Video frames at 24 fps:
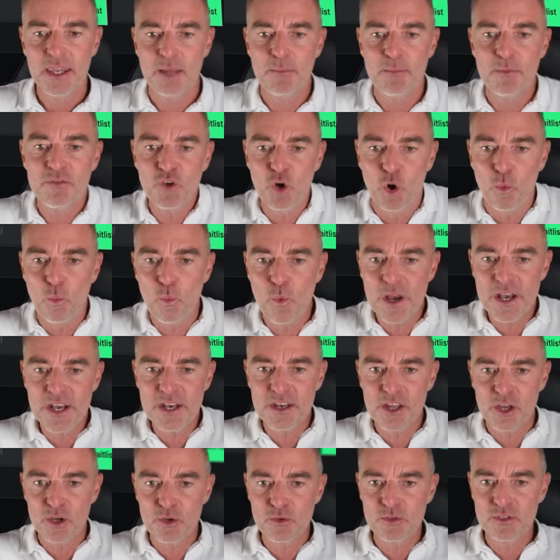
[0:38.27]
Then we've got
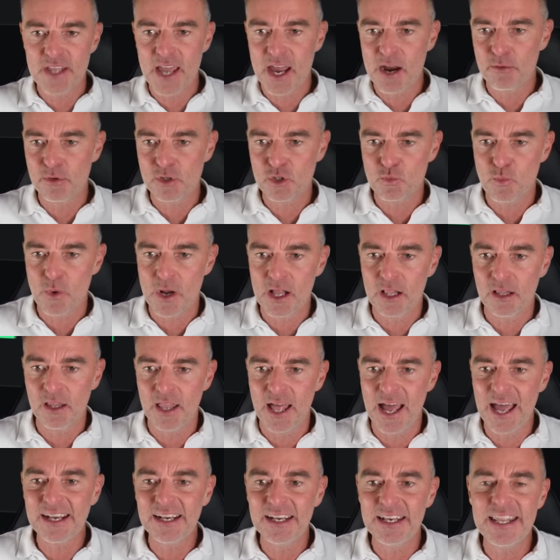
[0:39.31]
Windows there as
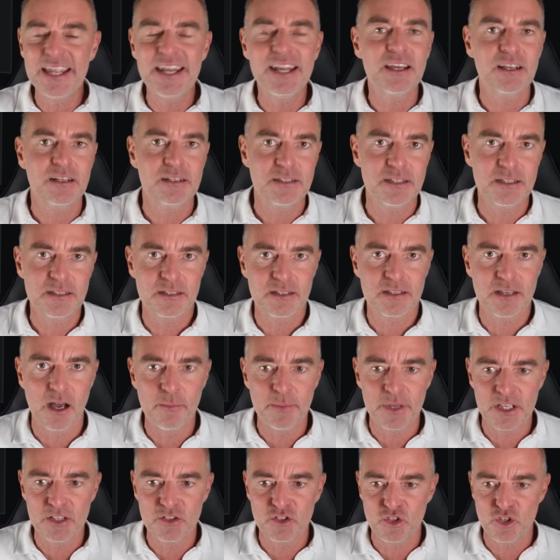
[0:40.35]
well, and Linux is
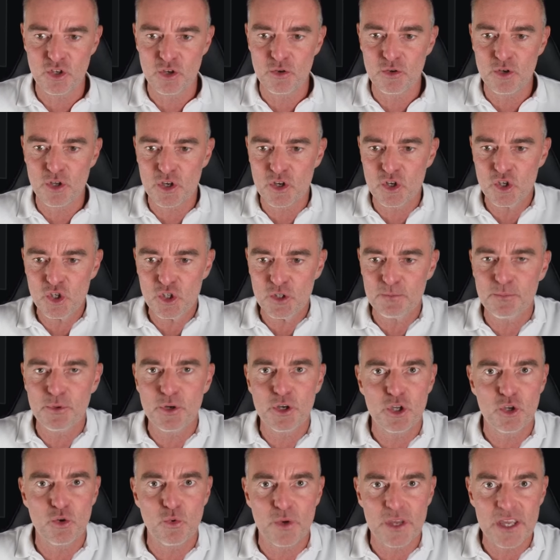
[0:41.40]
coming soon. You can just
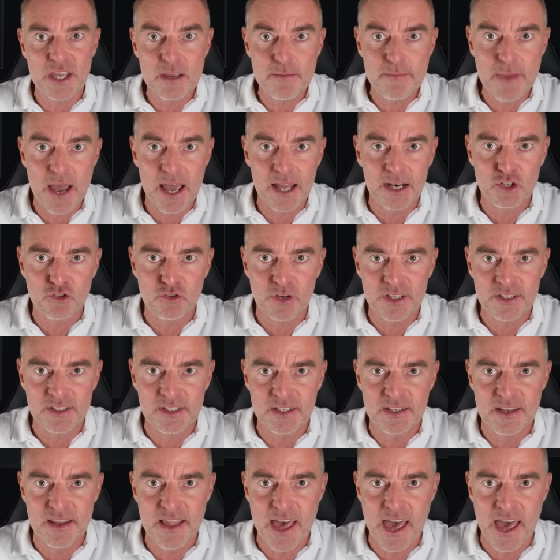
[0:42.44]
put your email address
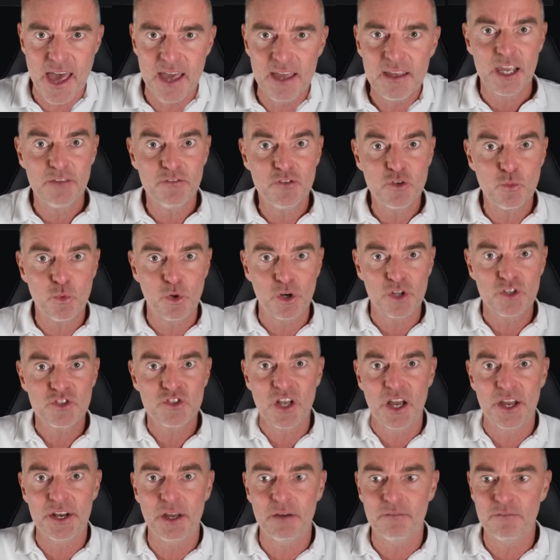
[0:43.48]
in there if you want to
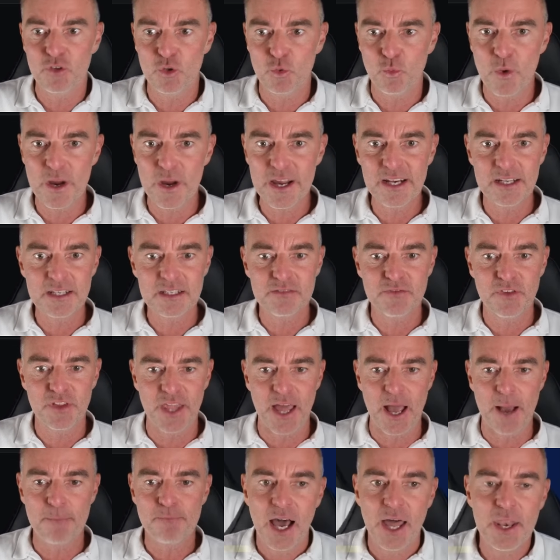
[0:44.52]
sign up for the waitlist for that.